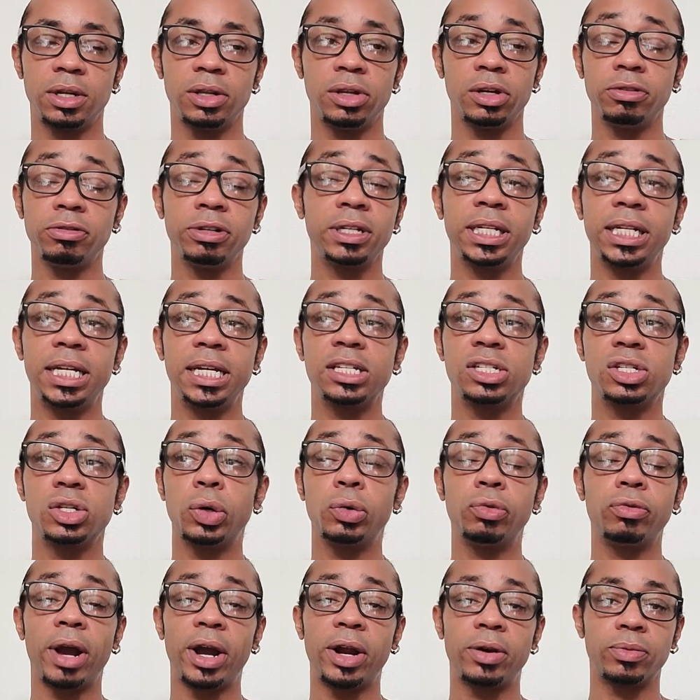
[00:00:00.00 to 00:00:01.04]
There really is
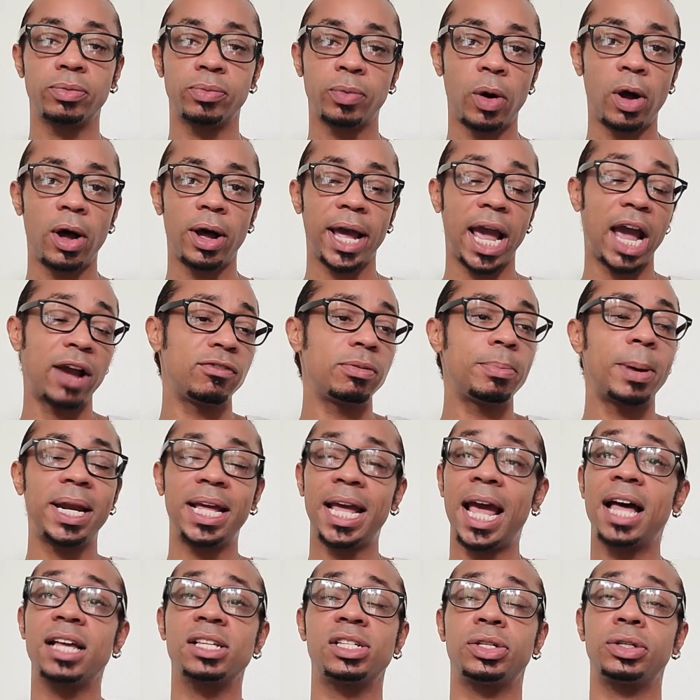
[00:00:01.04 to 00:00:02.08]
no right or wrong. Everybody
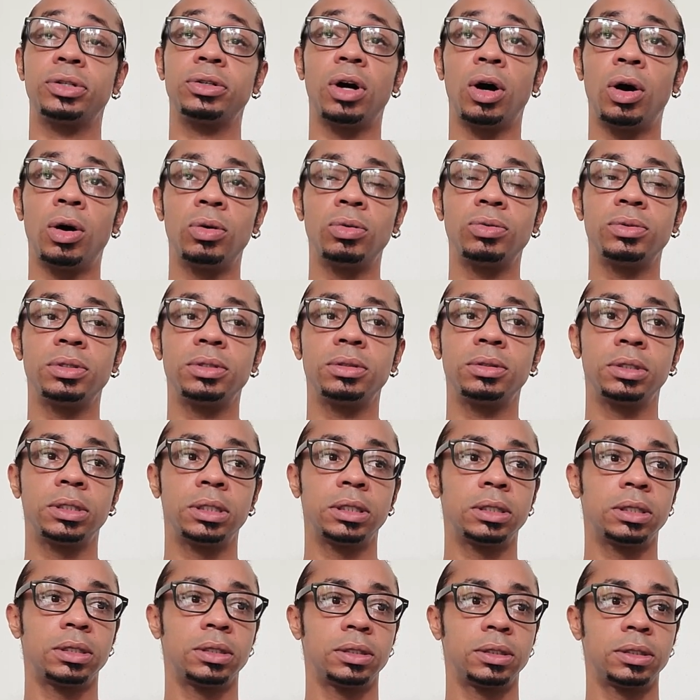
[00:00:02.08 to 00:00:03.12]
has their own
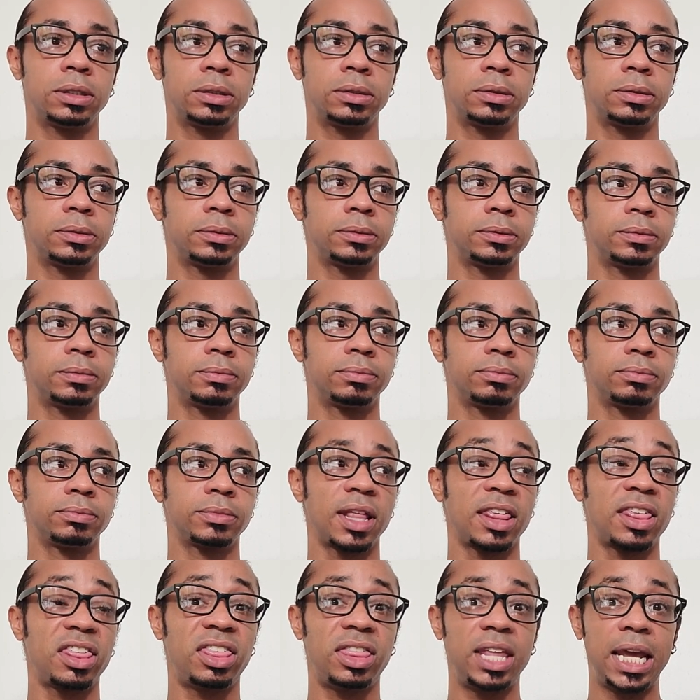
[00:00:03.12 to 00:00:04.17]

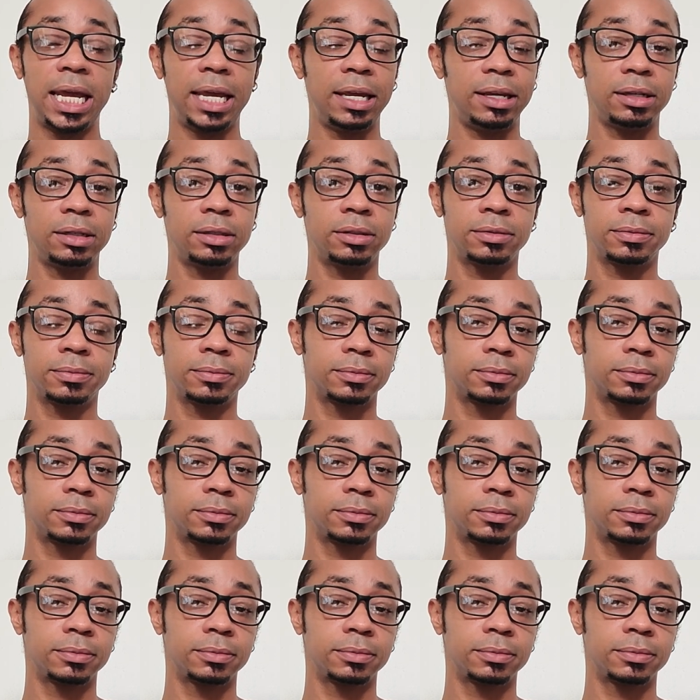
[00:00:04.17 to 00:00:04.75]
thing.